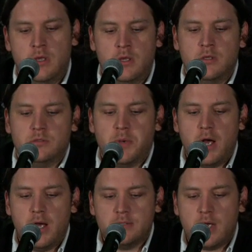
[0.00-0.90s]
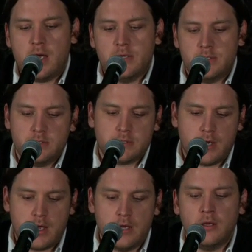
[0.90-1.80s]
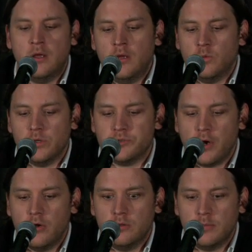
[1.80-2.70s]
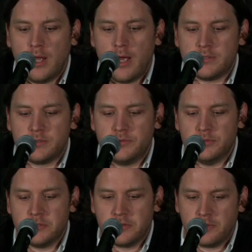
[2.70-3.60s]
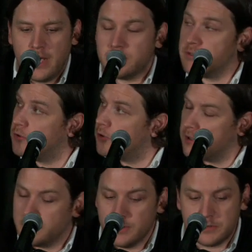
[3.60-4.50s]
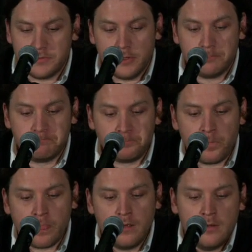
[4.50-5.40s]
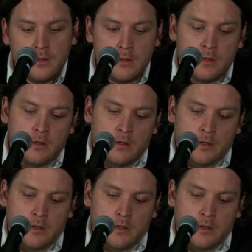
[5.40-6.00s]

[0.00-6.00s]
Spies, eyes in the sky, will drone blast future threats according to this film. As I